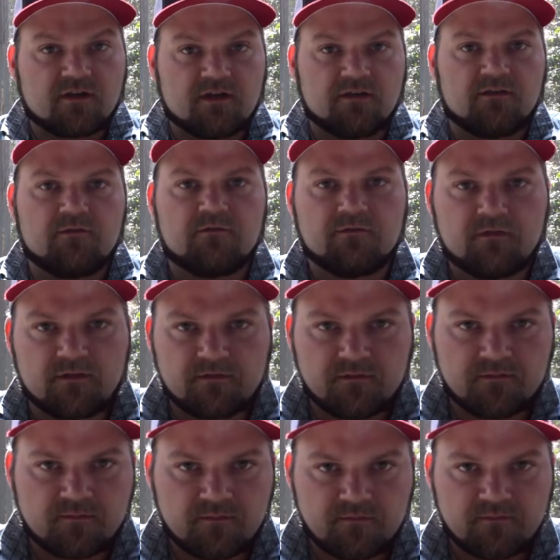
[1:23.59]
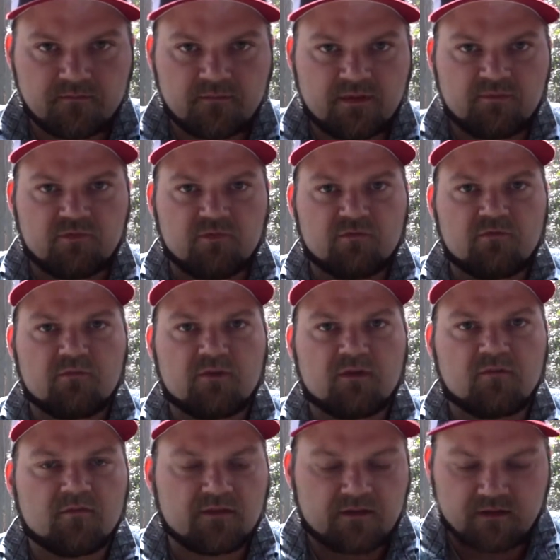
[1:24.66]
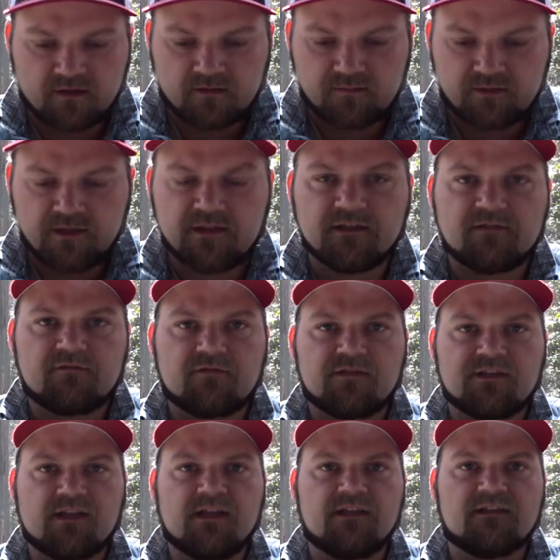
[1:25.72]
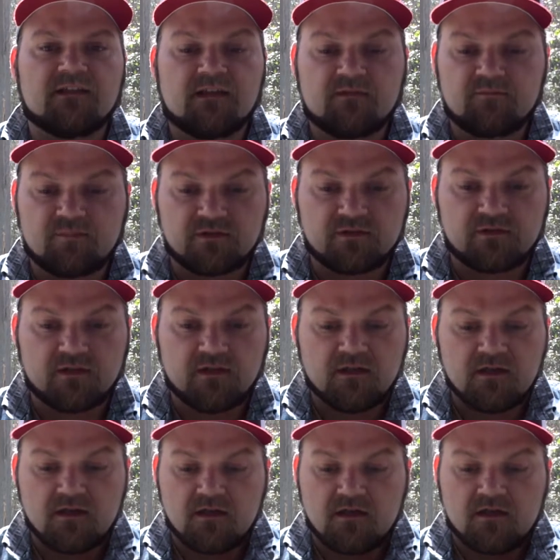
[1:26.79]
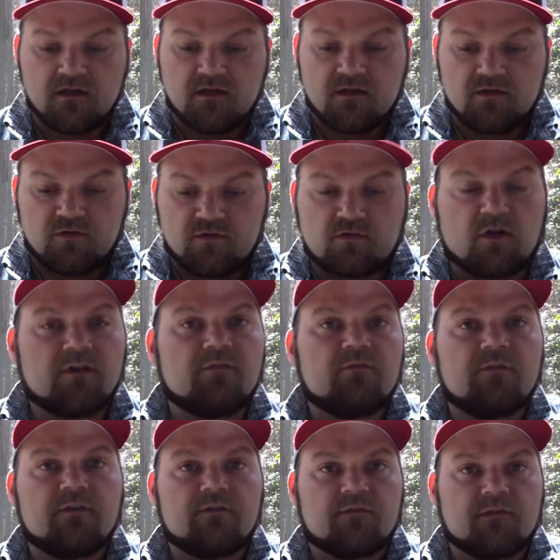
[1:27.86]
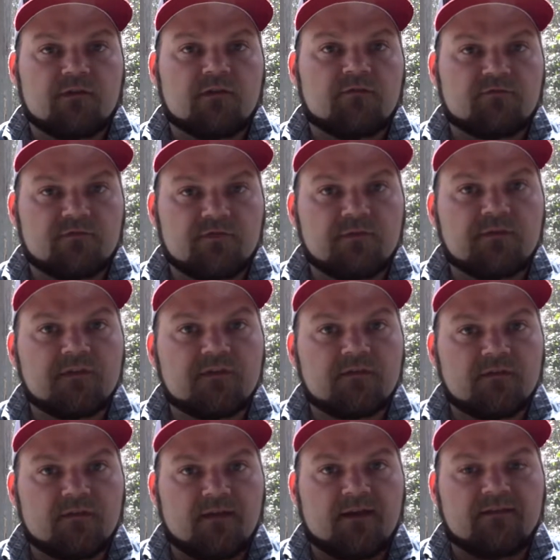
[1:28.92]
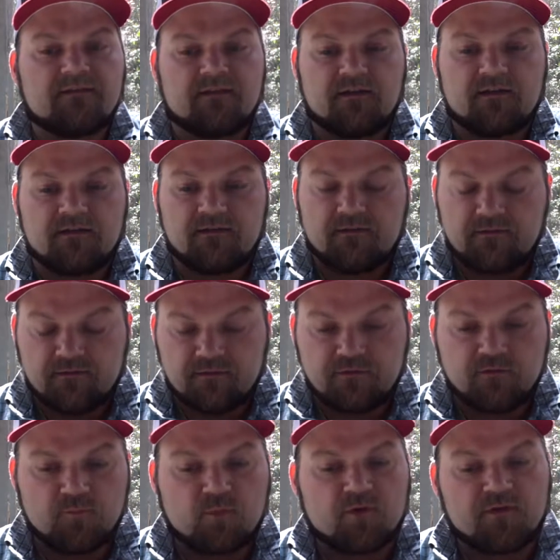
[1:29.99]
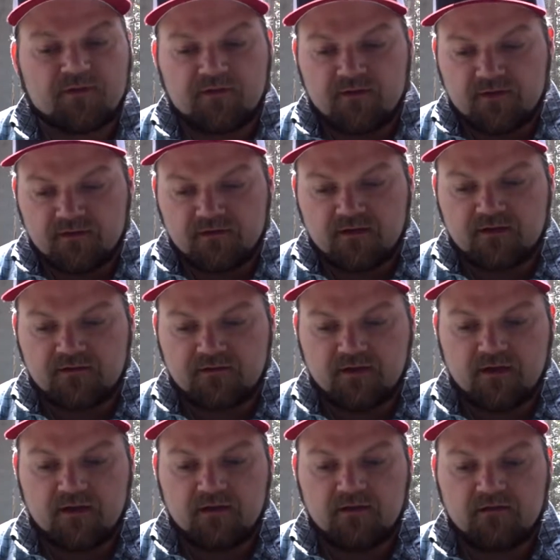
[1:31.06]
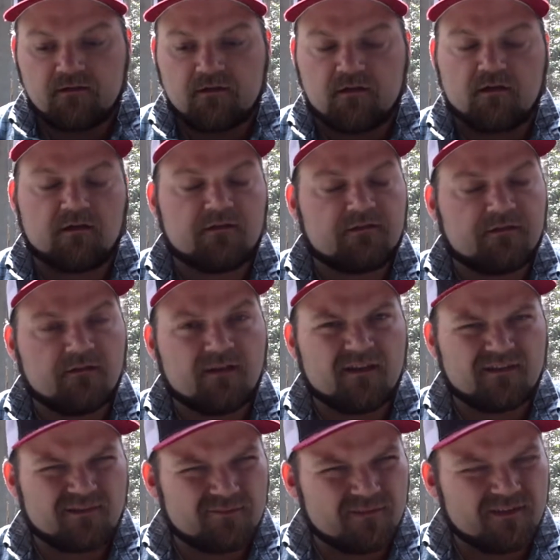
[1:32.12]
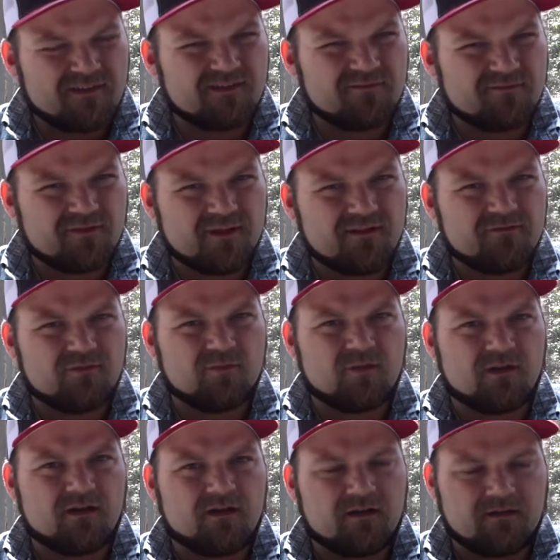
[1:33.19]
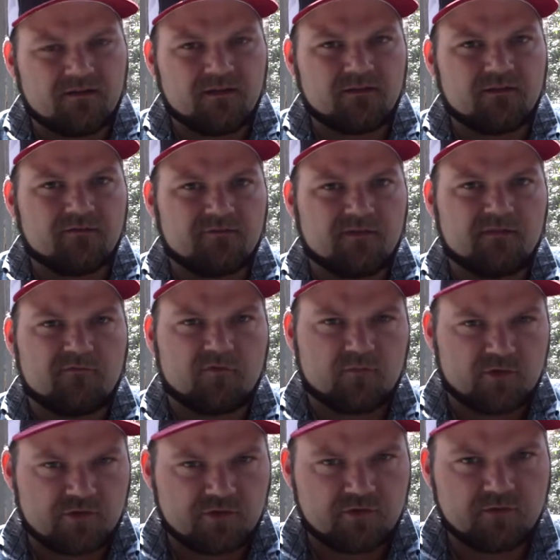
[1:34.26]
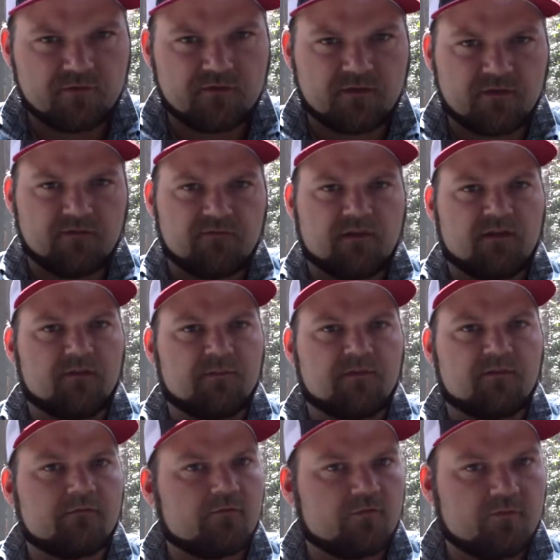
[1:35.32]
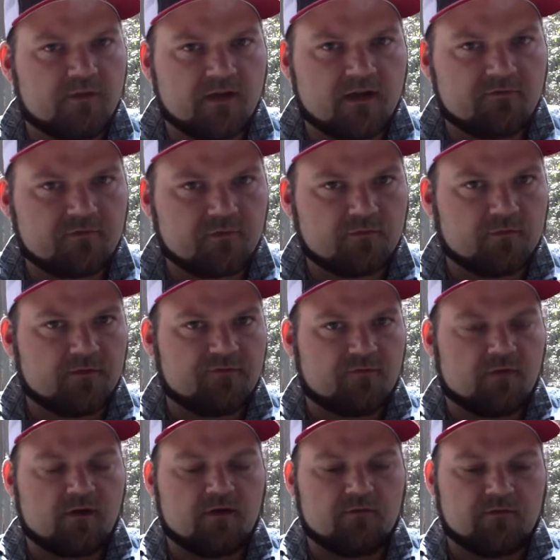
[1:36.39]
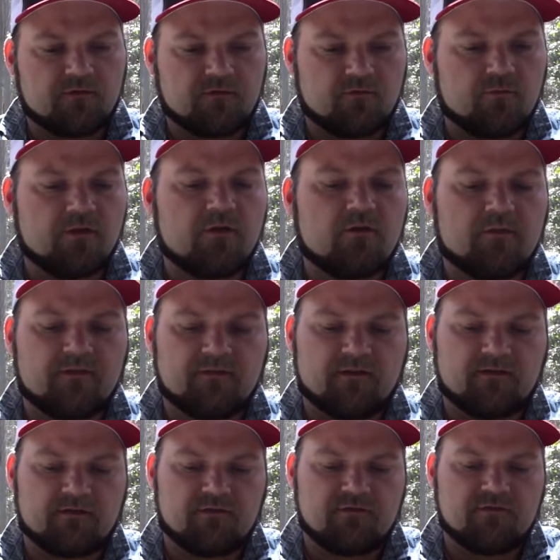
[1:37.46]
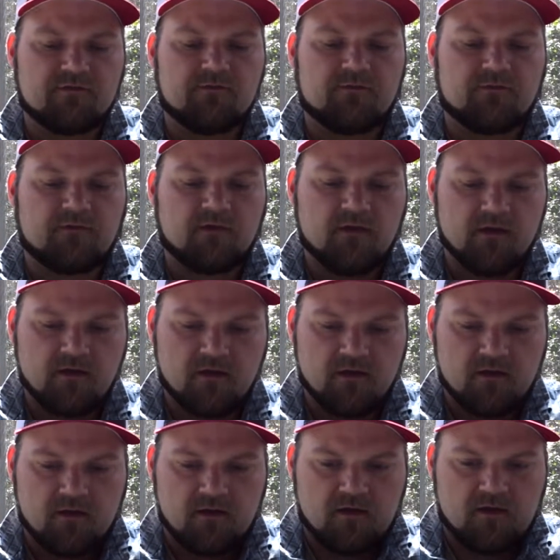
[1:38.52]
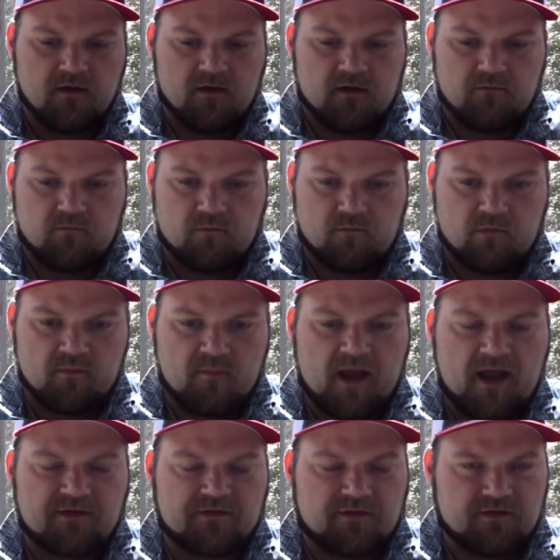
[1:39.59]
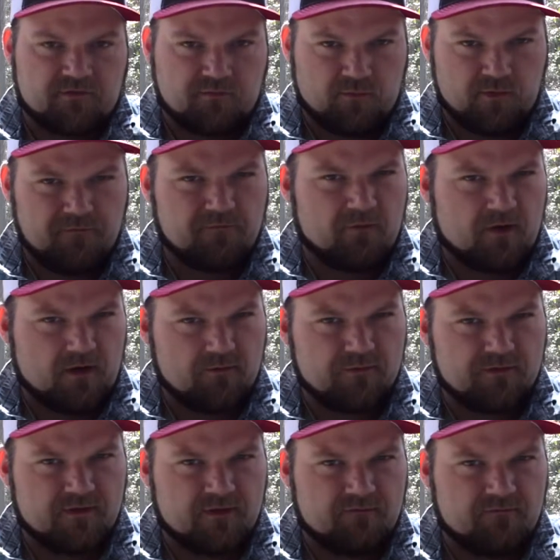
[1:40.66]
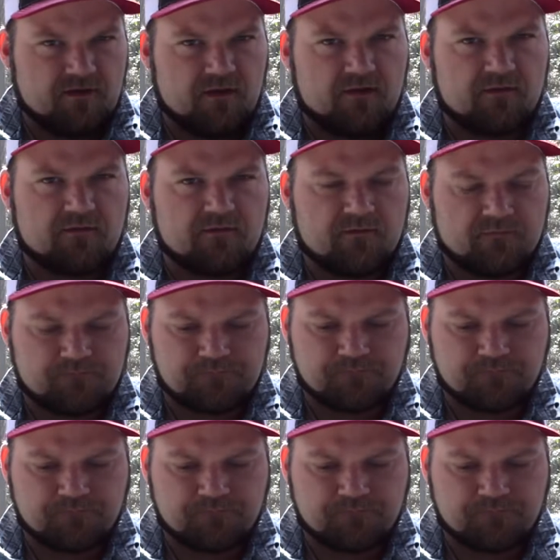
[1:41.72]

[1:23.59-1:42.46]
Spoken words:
I know that people will probably think I'm an idiot for saying that, but try doing it yourself. Juice it that day. It's super acidic that day. It still has some decent flavor, but I think the flavor matures and develops a little bit after 24 hours. So we always like to juice when we're batching 24 hours in advance.